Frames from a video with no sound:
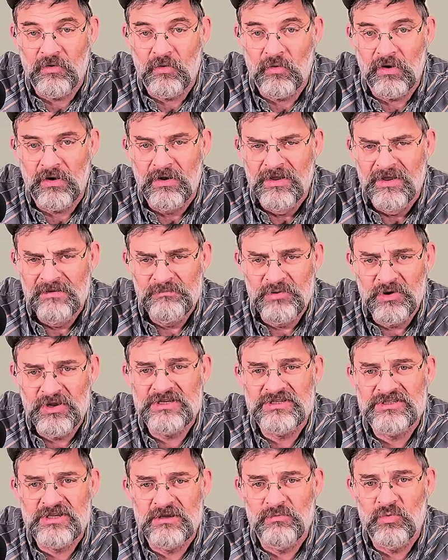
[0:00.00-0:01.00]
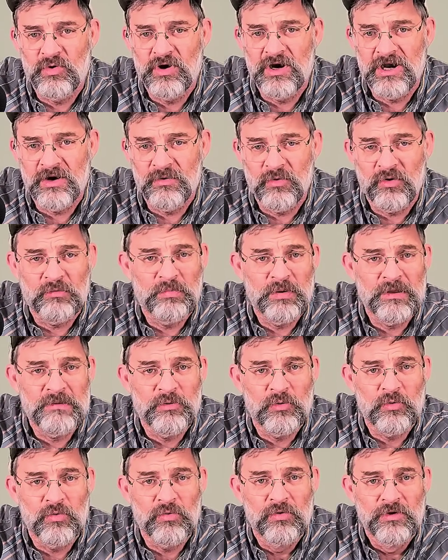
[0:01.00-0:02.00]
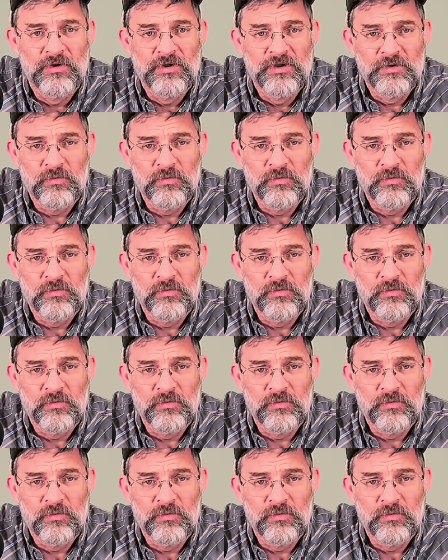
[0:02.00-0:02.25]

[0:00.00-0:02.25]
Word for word: or put it somewhere where people